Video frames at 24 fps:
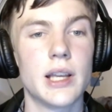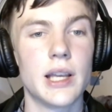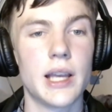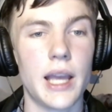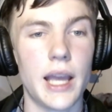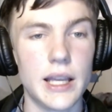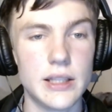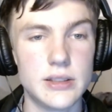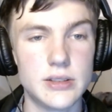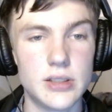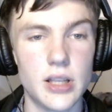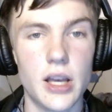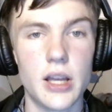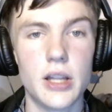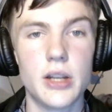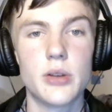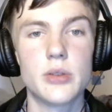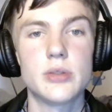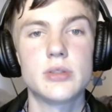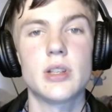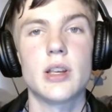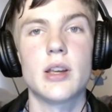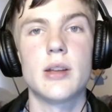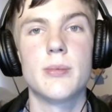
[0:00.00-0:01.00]

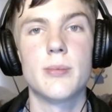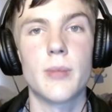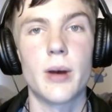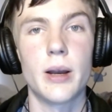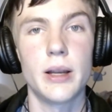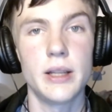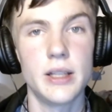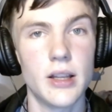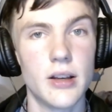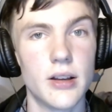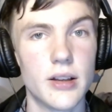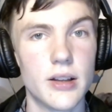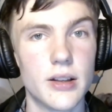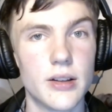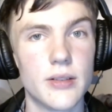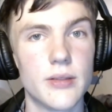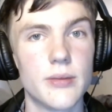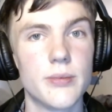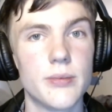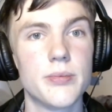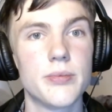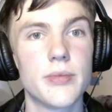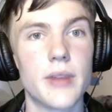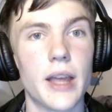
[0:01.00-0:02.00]
Aternos and Minehut,
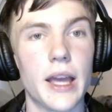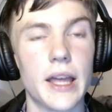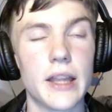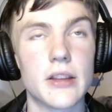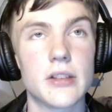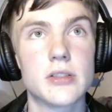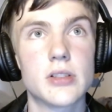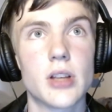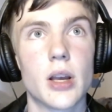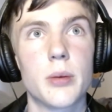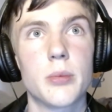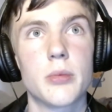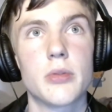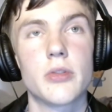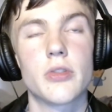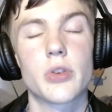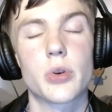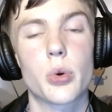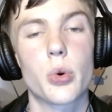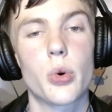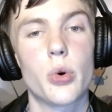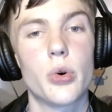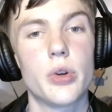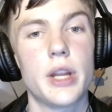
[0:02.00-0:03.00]
at the time of
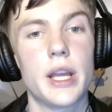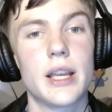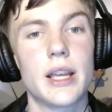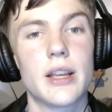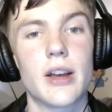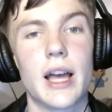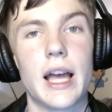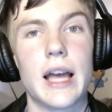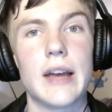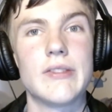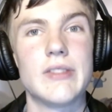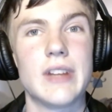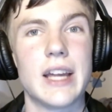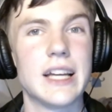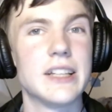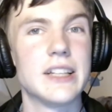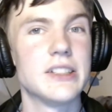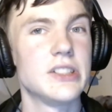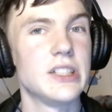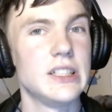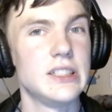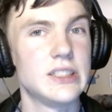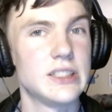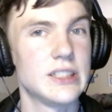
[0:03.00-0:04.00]
recording, I haven't
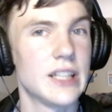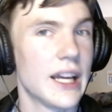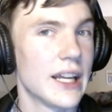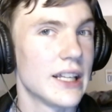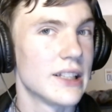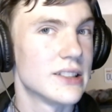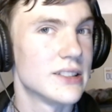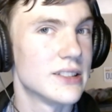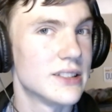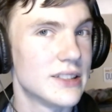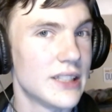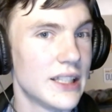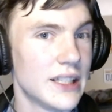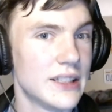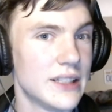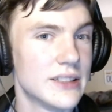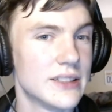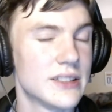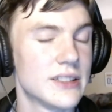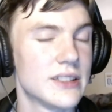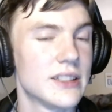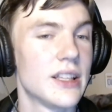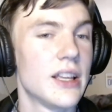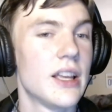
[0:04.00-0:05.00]
actually checked
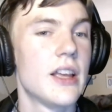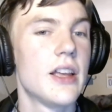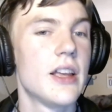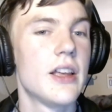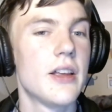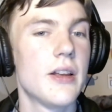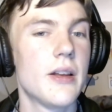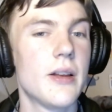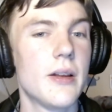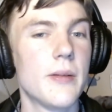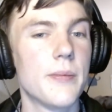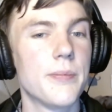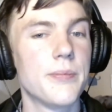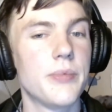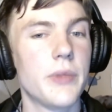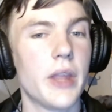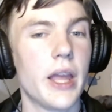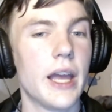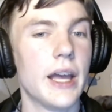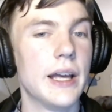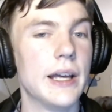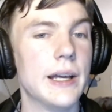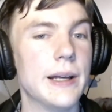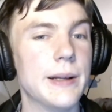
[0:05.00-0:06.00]
since,
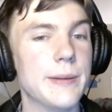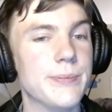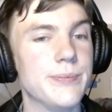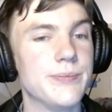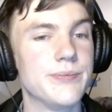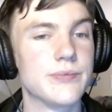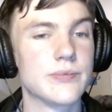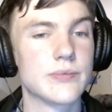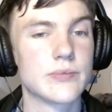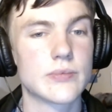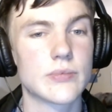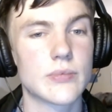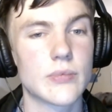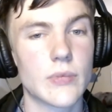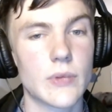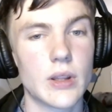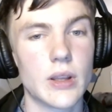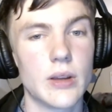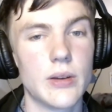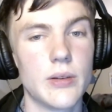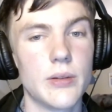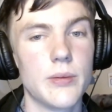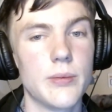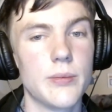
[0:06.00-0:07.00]
don't
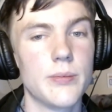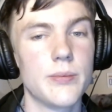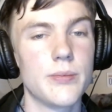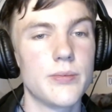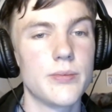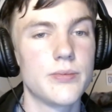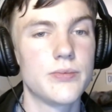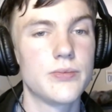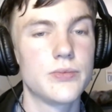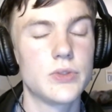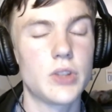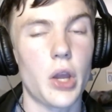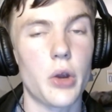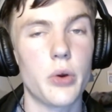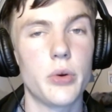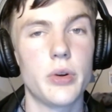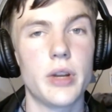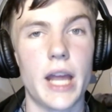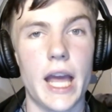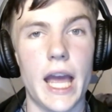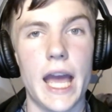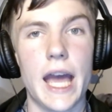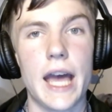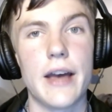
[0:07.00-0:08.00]

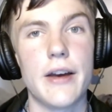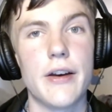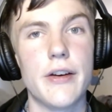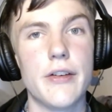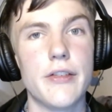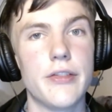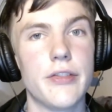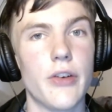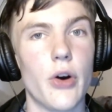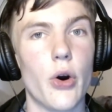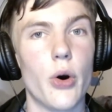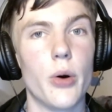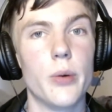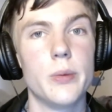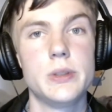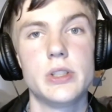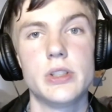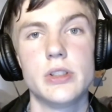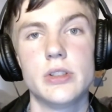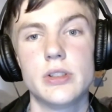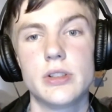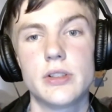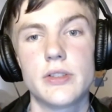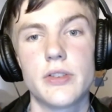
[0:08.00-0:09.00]
have
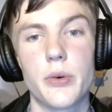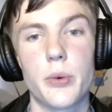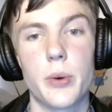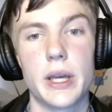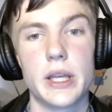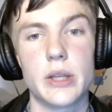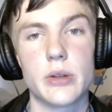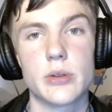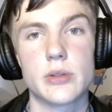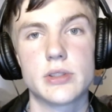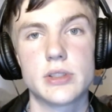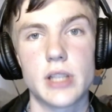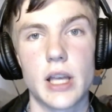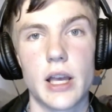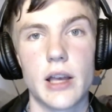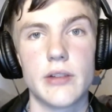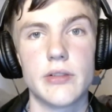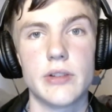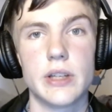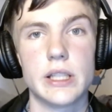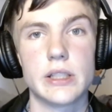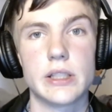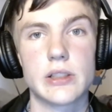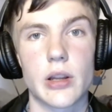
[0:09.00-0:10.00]
options for where your server
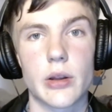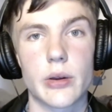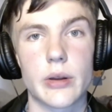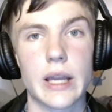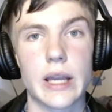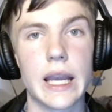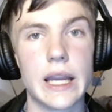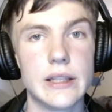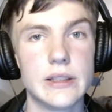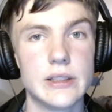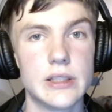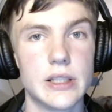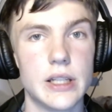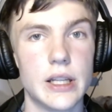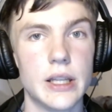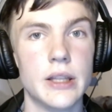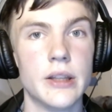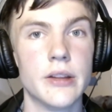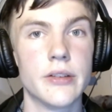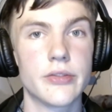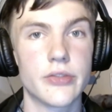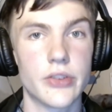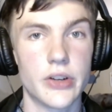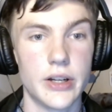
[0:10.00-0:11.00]
is located in the
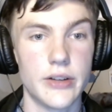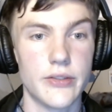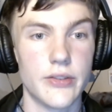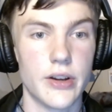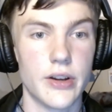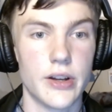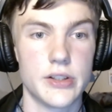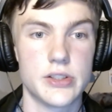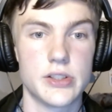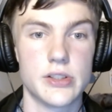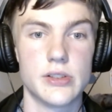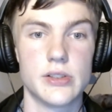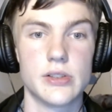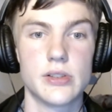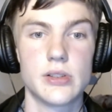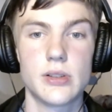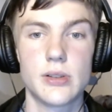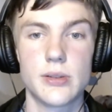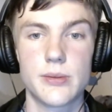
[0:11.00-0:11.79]
free versions.